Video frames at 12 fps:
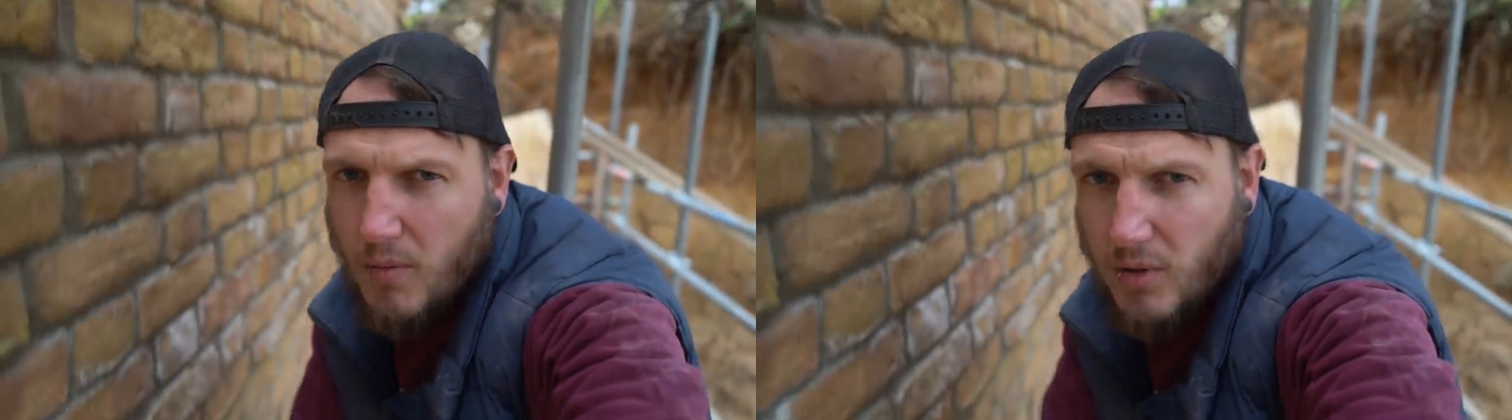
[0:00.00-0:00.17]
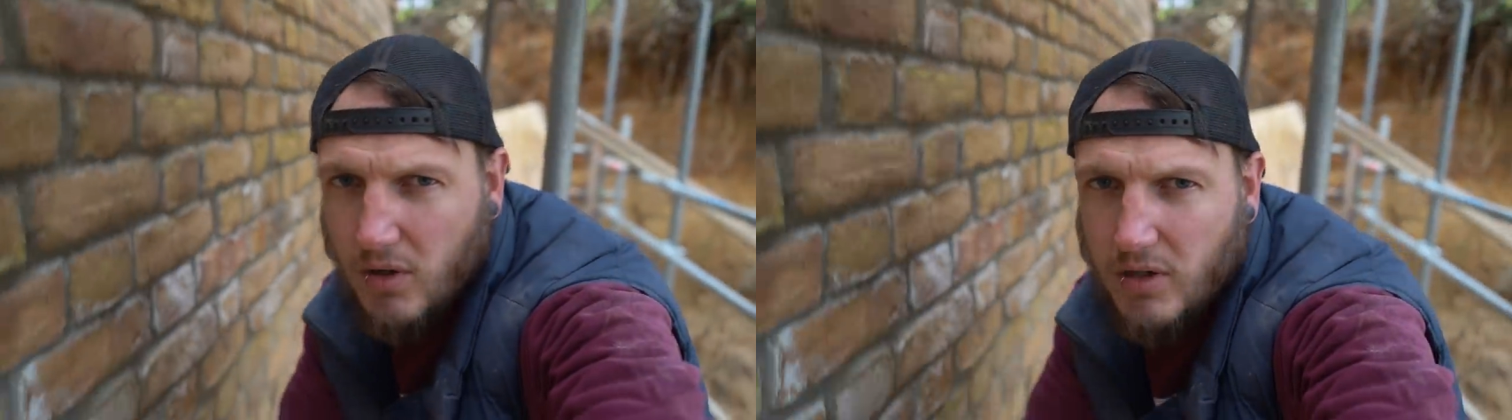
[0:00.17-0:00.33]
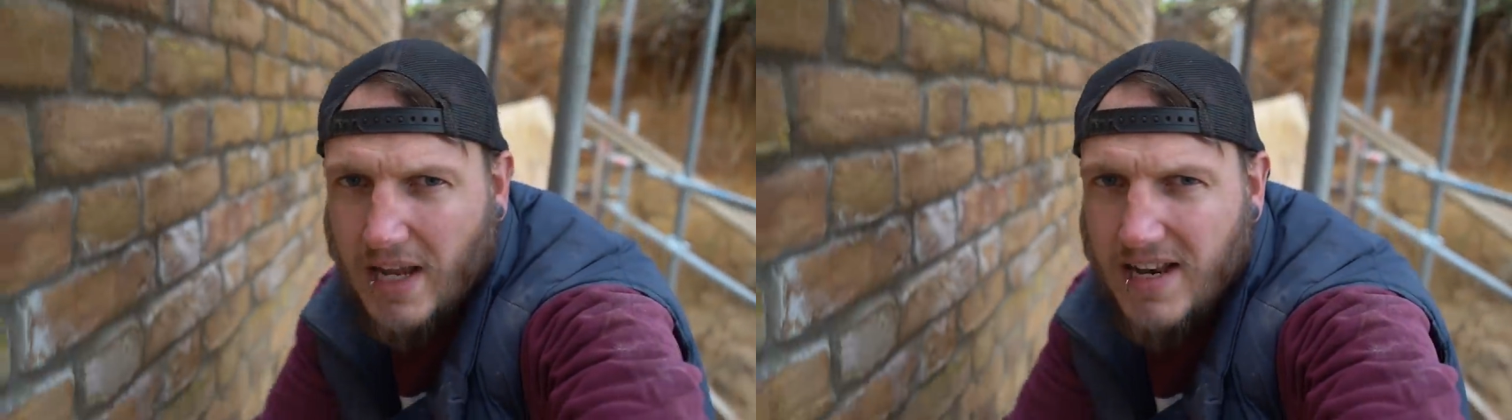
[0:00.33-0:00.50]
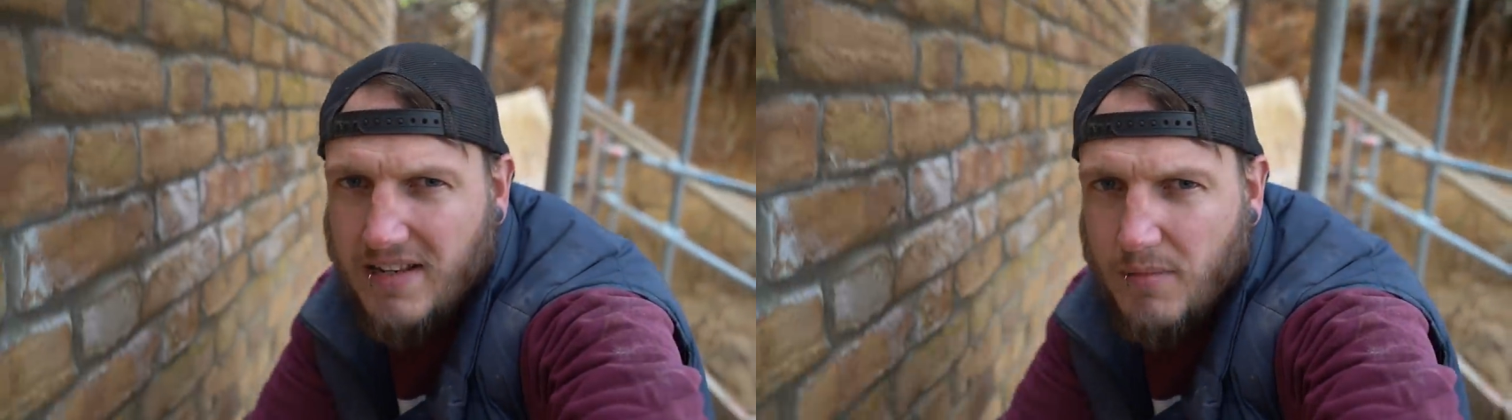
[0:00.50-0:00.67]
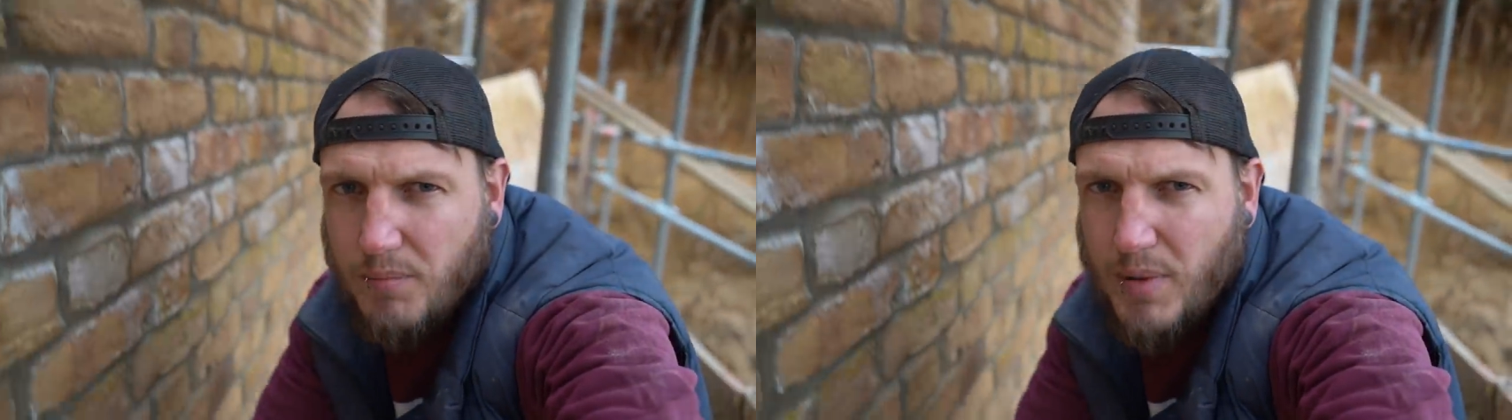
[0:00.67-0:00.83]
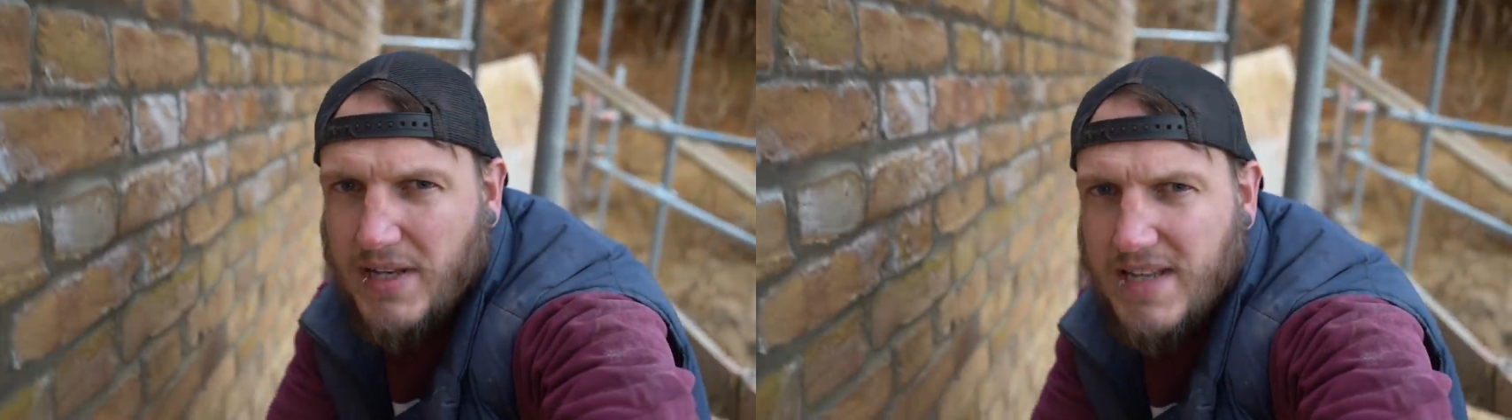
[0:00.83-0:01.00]
We've got to get
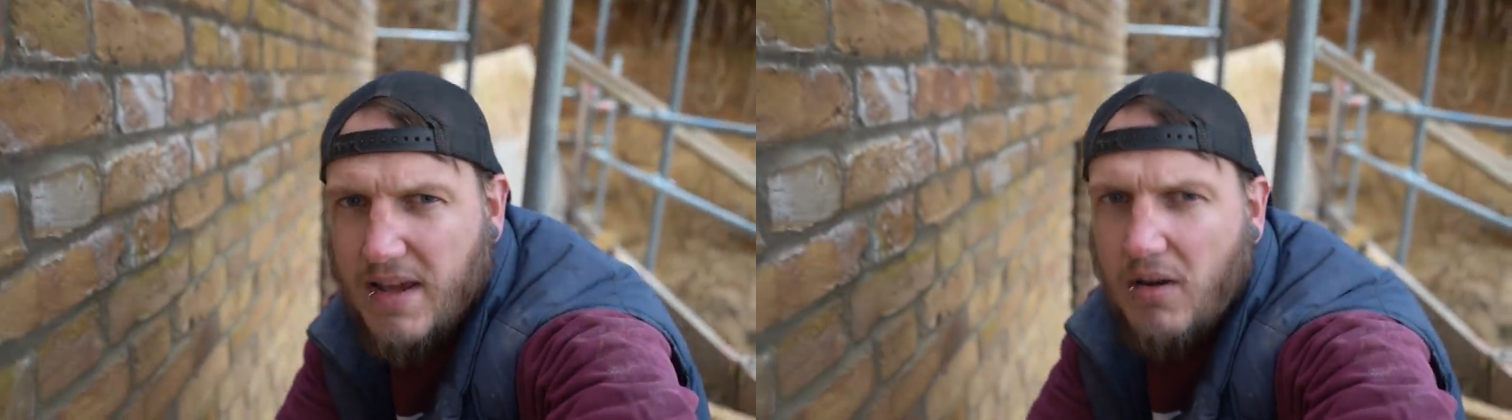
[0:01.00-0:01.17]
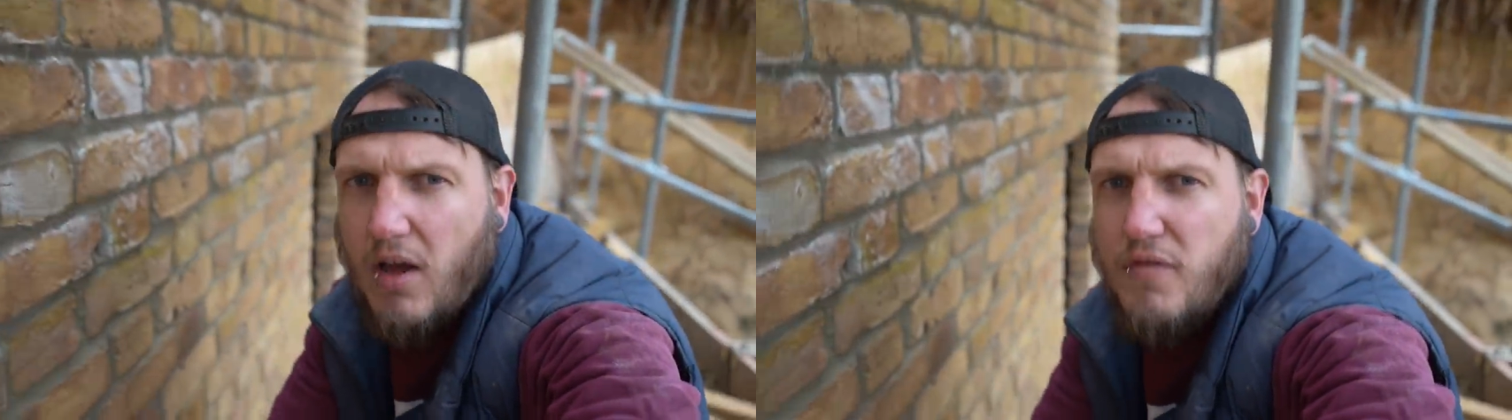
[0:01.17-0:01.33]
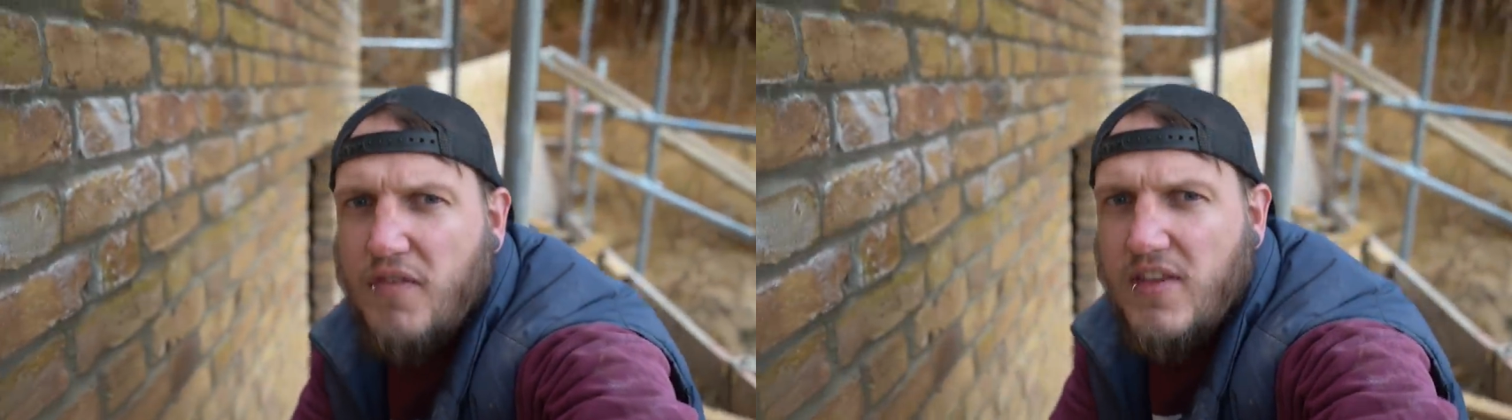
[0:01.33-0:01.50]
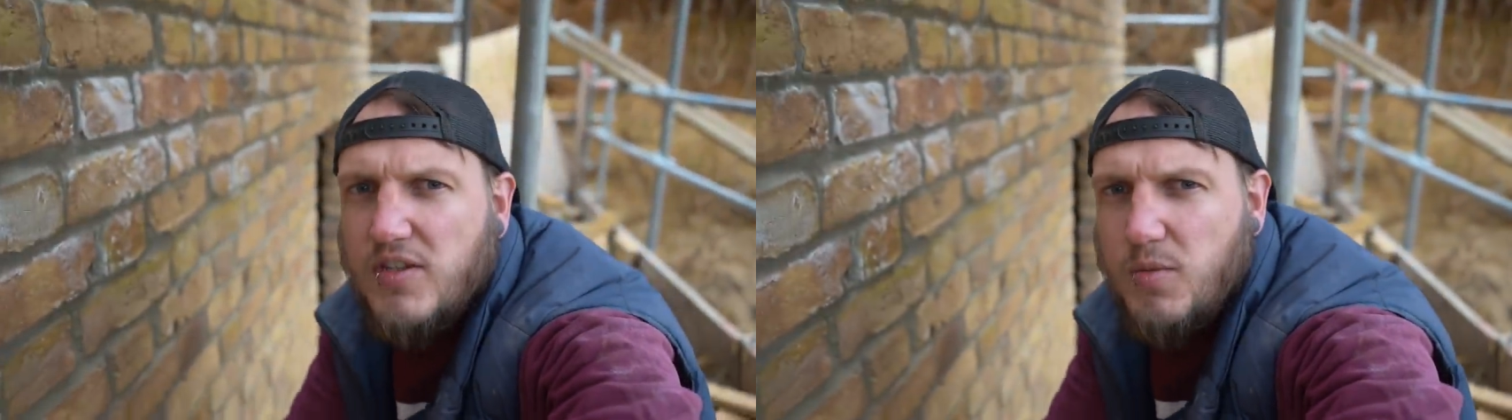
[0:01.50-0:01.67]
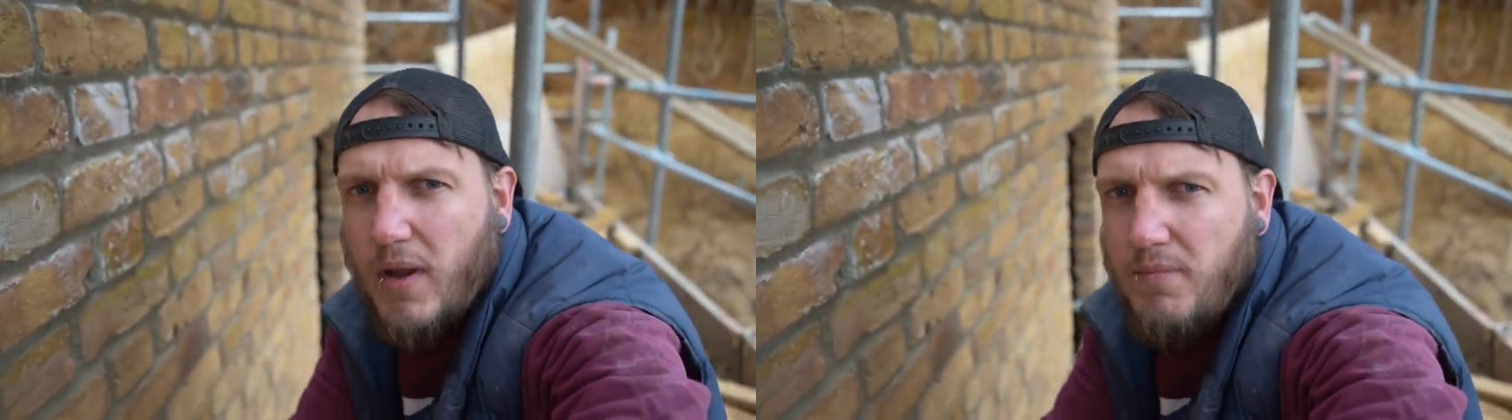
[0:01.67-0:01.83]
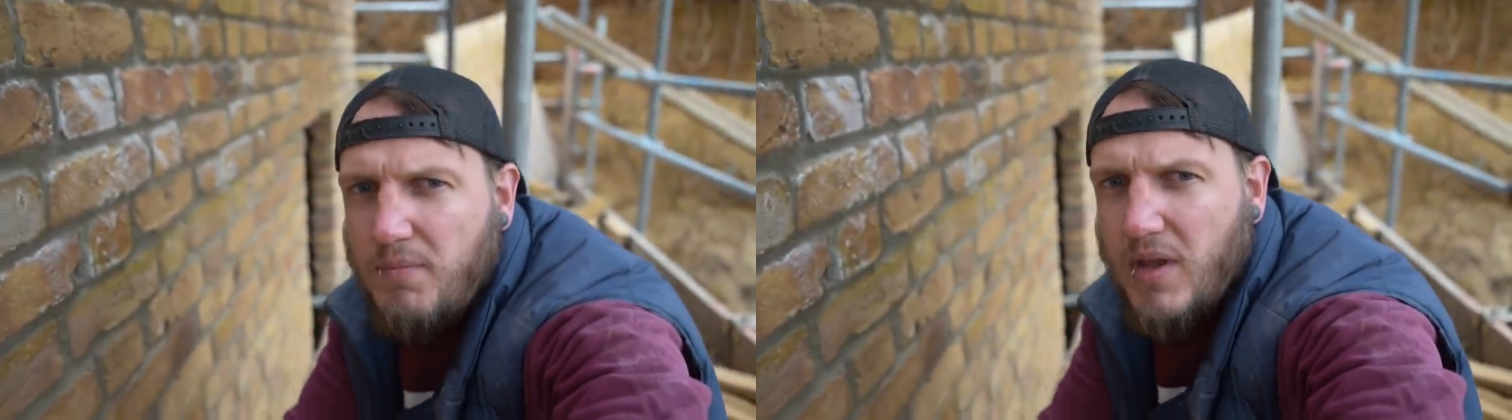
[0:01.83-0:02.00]
a bit down low for this
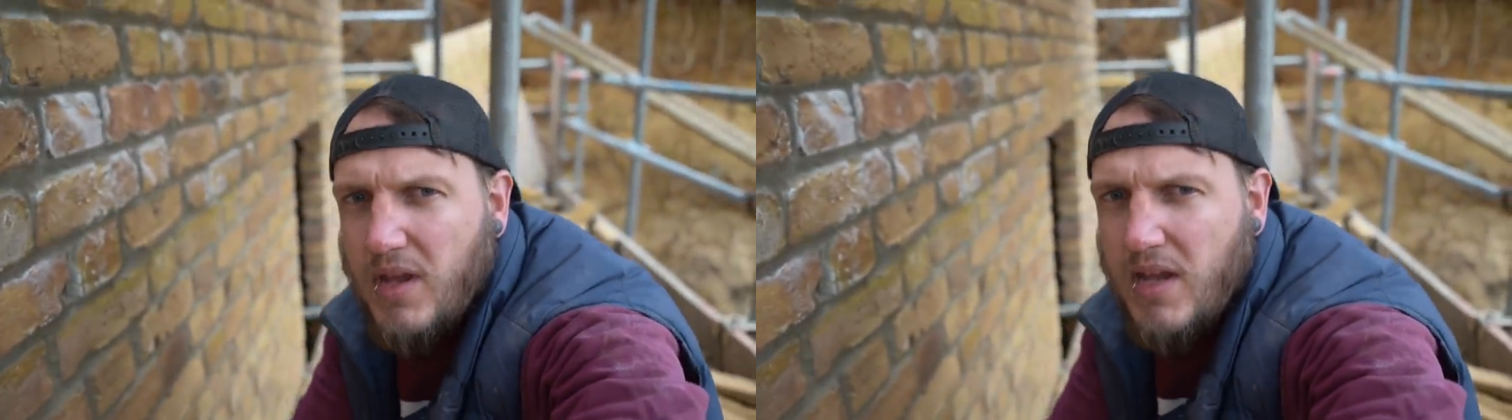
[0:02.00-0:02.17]
one.